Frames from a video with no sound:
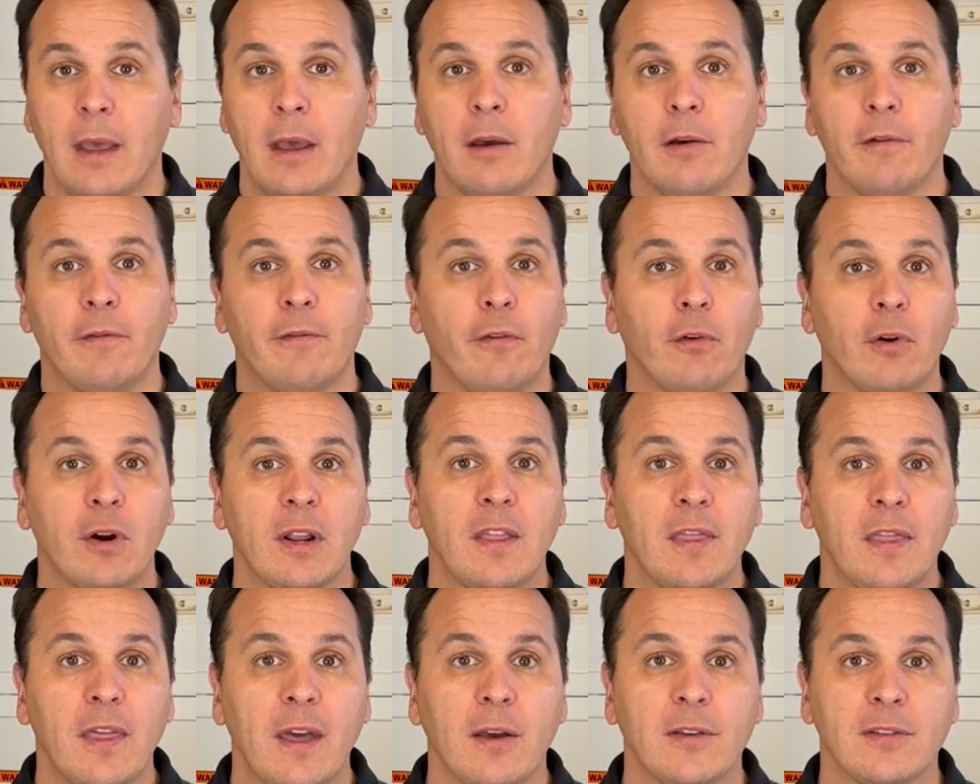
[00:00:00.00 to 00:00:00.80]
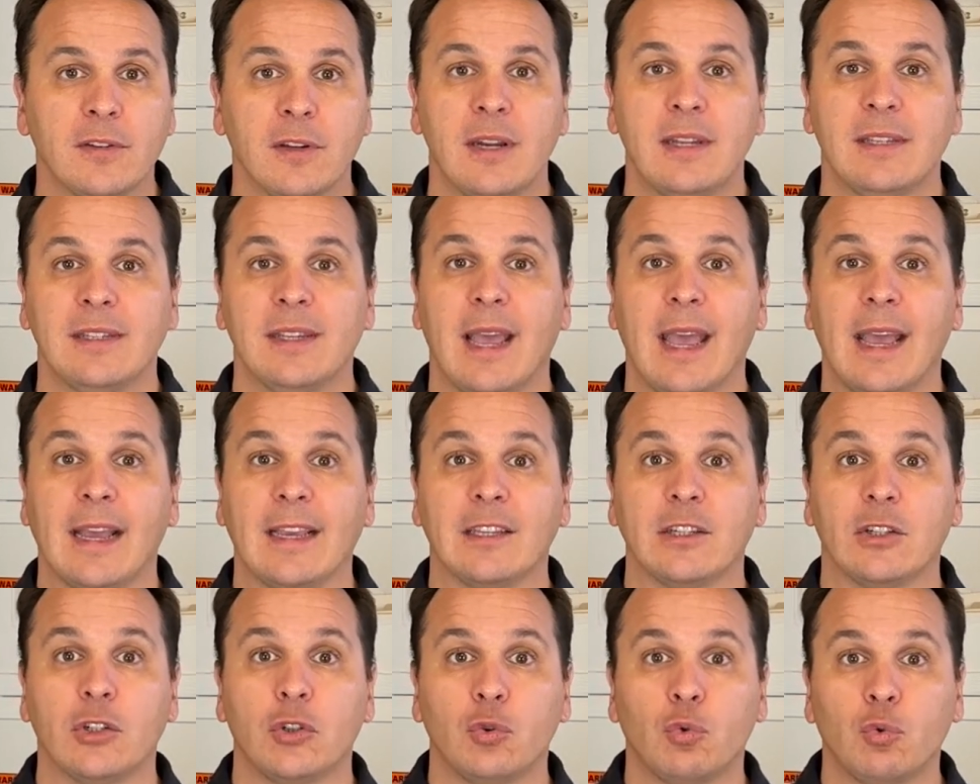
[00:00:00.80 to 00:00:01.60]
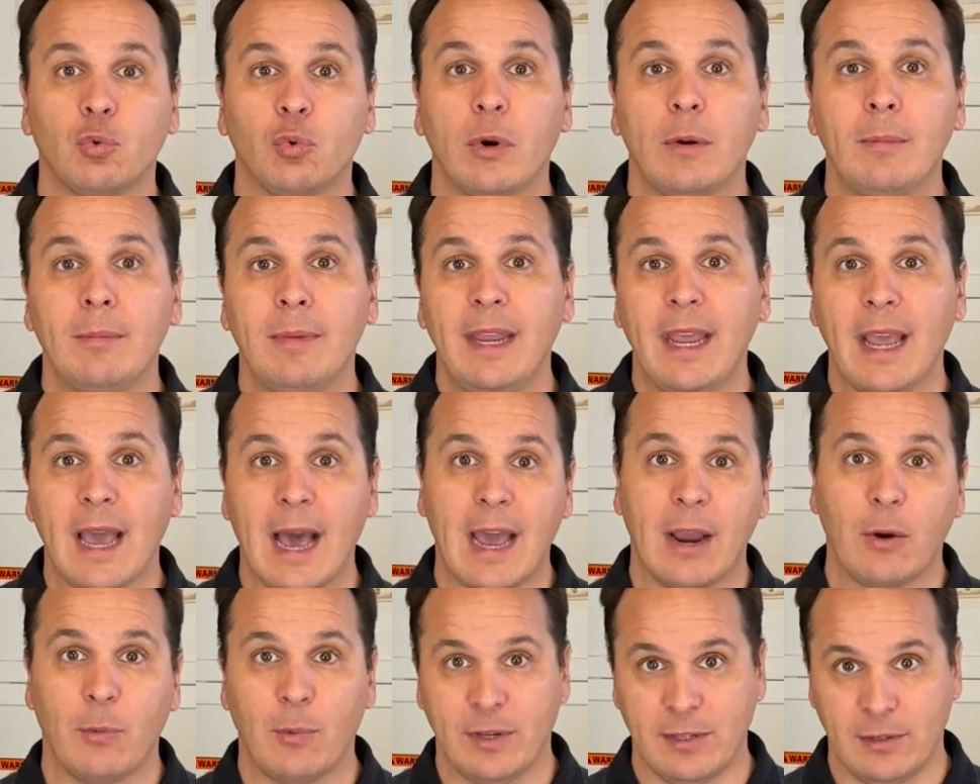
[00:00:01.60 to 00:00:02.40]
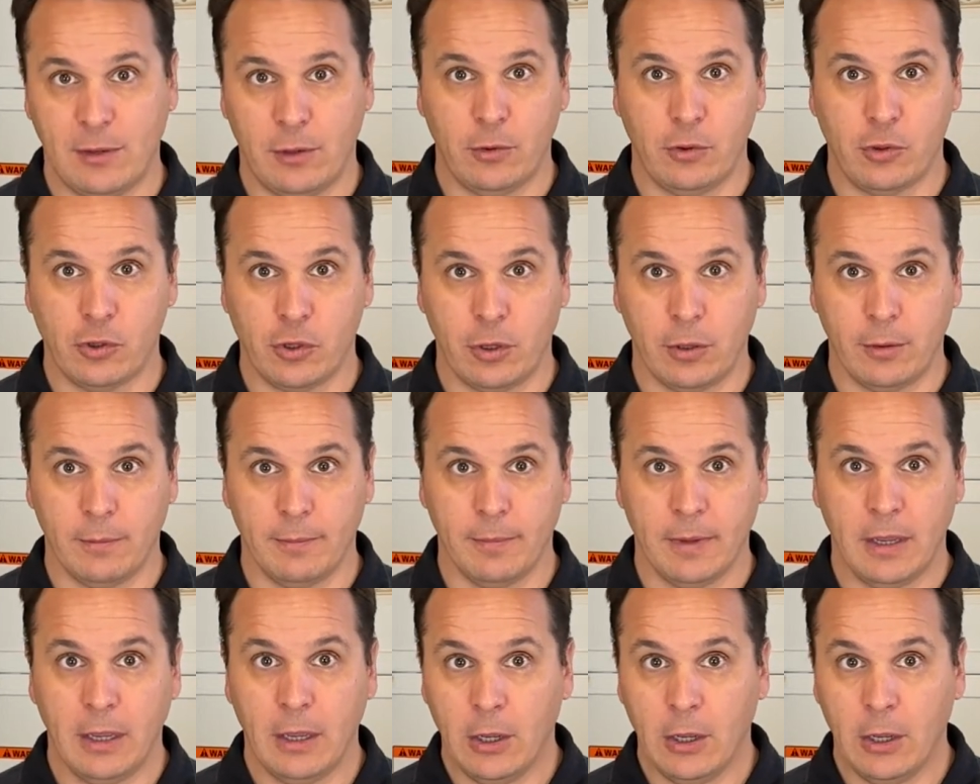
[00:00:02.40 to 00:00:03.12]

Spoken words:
40,000 is extremely high resolution.